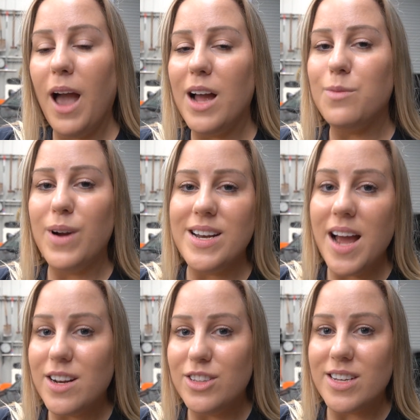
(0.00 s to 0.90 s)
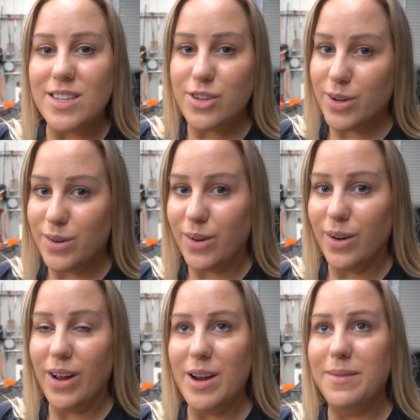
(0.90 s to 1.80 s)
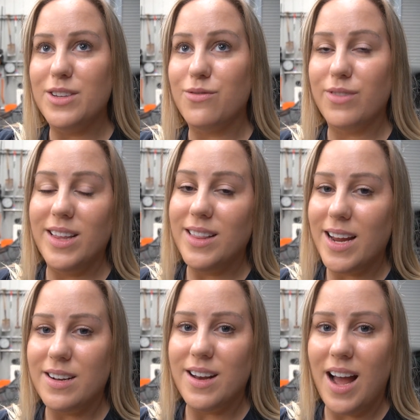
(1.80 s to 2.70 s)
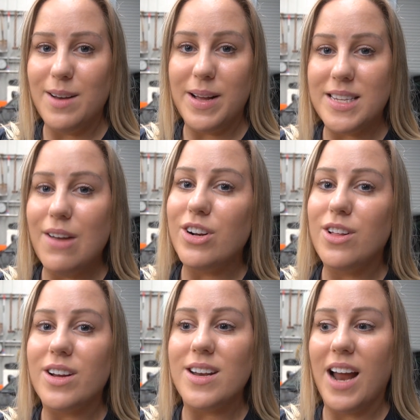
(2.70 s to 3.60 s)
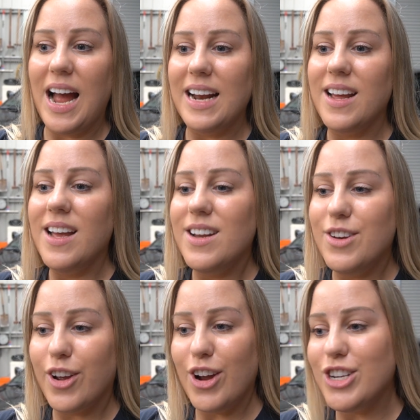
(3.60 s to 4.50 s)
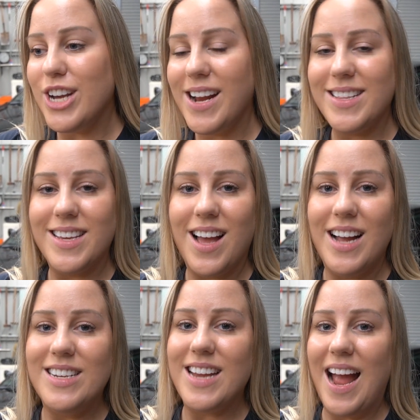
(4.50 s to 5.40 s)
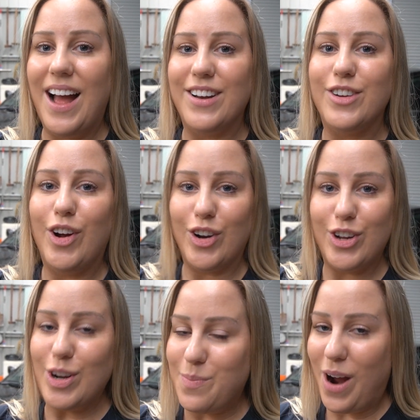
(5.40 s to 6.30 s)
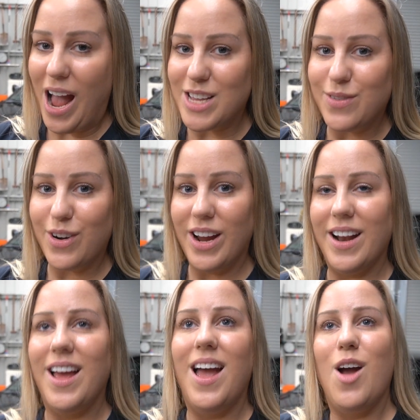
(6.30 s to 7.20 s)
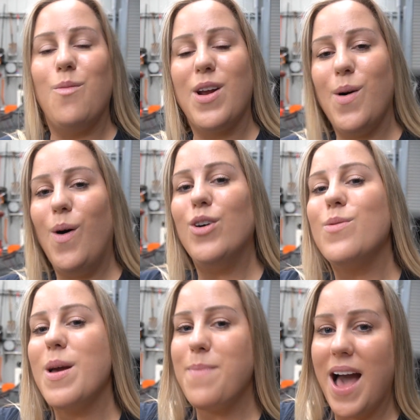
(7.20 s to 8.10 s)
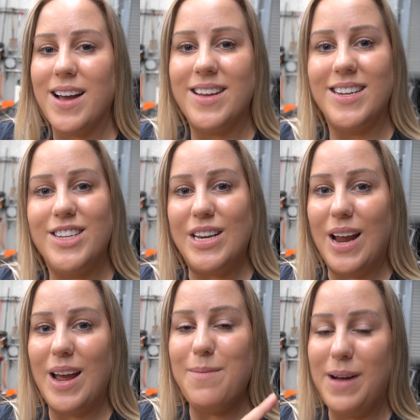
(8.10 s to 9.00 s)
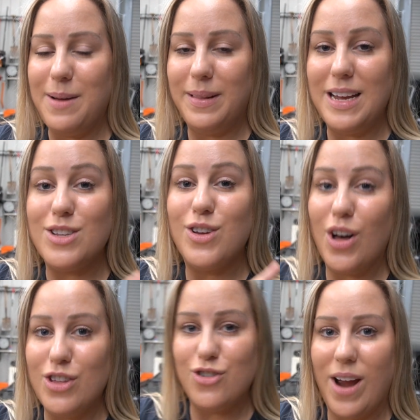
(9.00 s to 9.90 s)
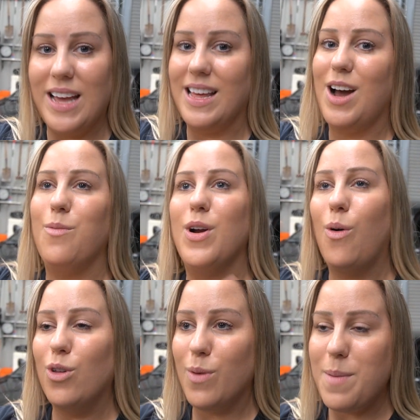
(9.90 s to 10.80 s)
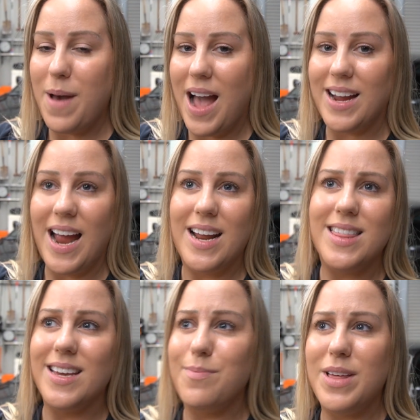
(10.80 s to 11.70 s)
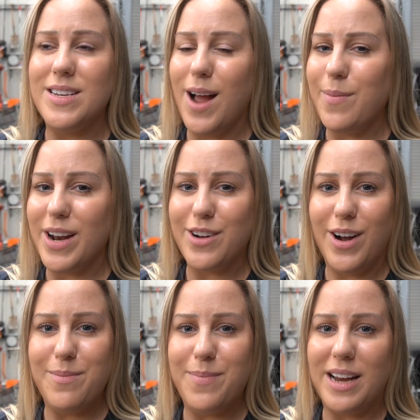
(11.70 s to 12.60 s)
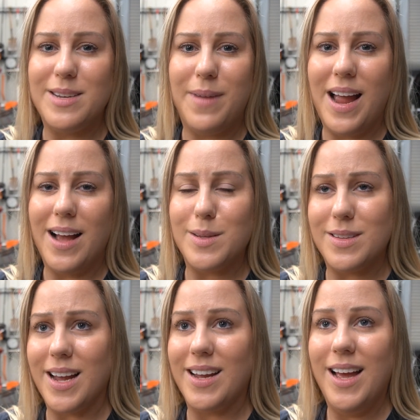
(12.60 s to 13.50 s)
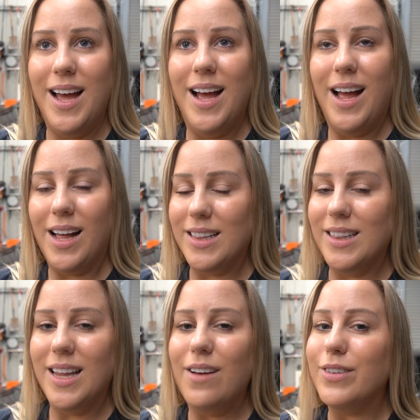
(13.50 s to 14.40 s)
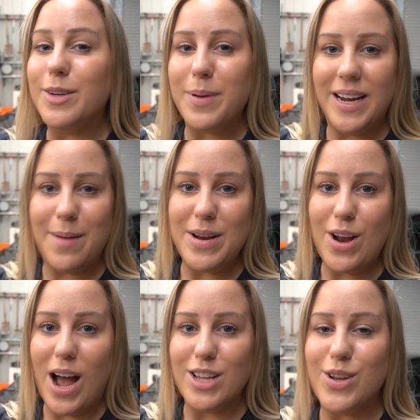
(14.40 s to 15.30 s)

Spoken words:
I went and had a look at this 2-door. It was really late at night, about 7 o'clock at night, negotiated the guy down, got a good price for it, went all the way back to my place, got the trailer, went all the way back, and I think by the time that I got back to my house it was like 11 p.m. at night.